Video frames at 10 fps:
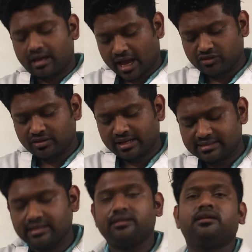
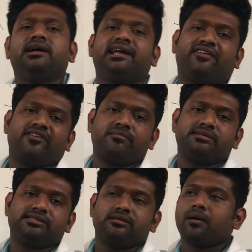Isoniazid,
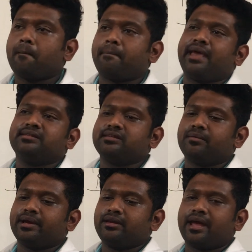rifampicin,
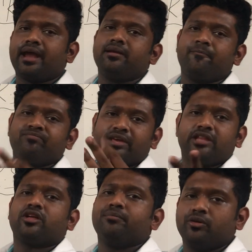pyrazinamide and
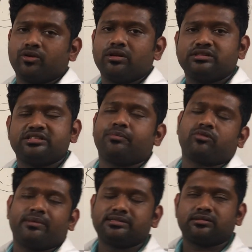ethambutol,
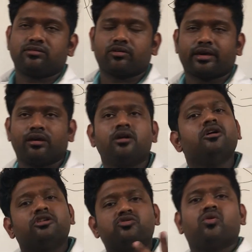streptomycin. Okay.
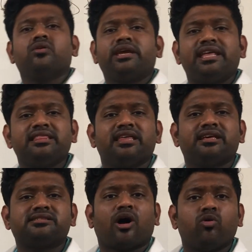So in
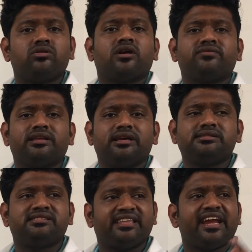this, out of
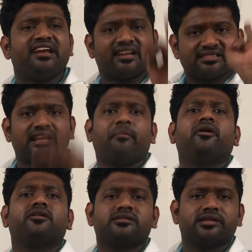this, 3 drugs are
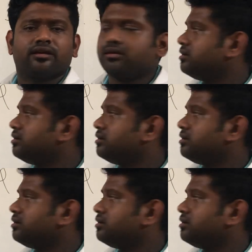hepatotoxic.